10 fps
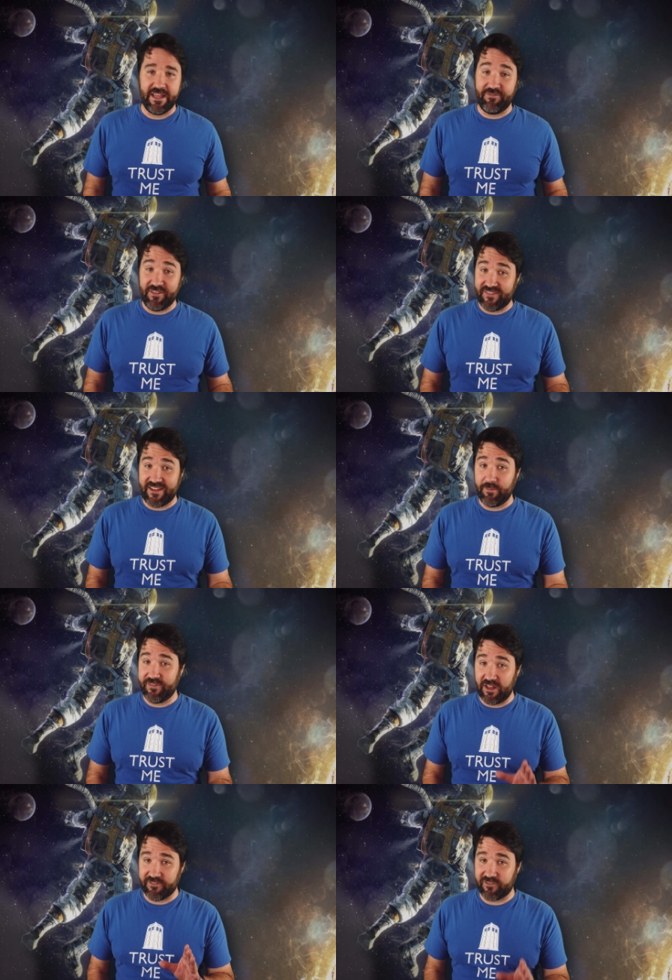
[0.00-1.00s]
If this setup
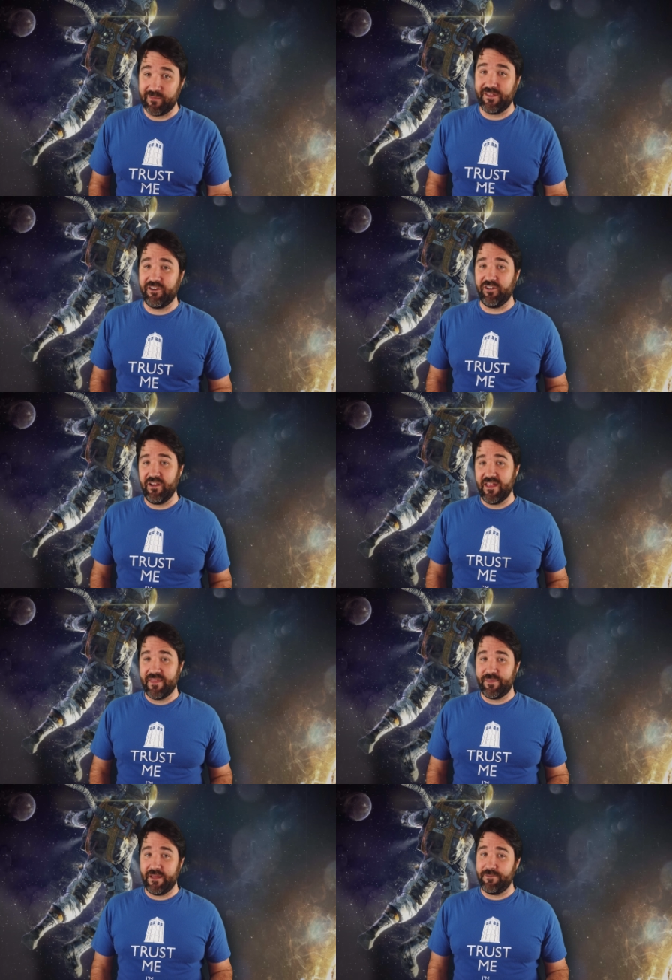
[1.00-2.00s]
sounds familiar,
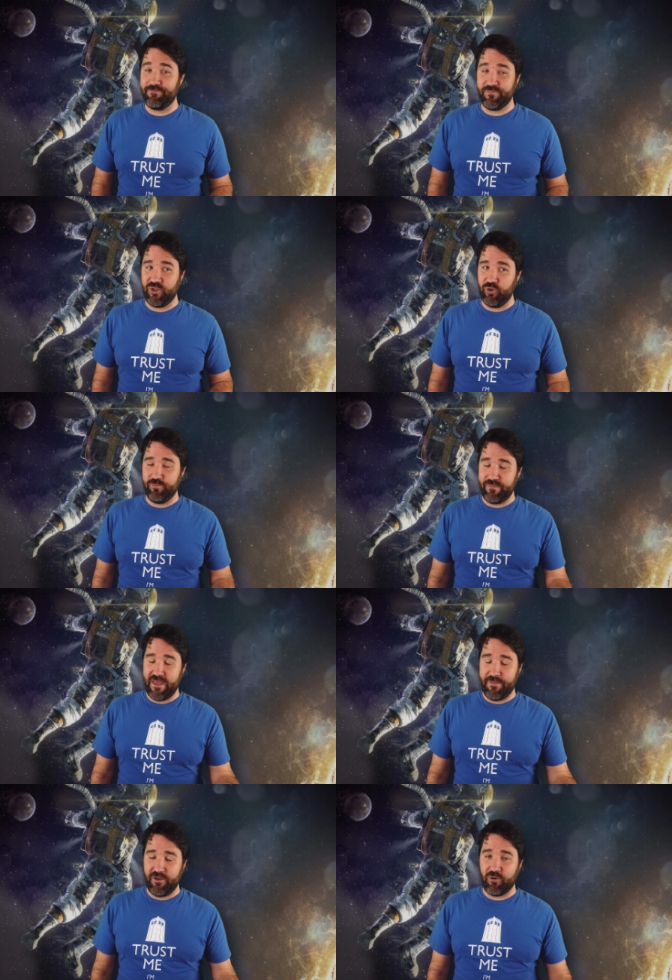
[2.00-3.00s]
then you may be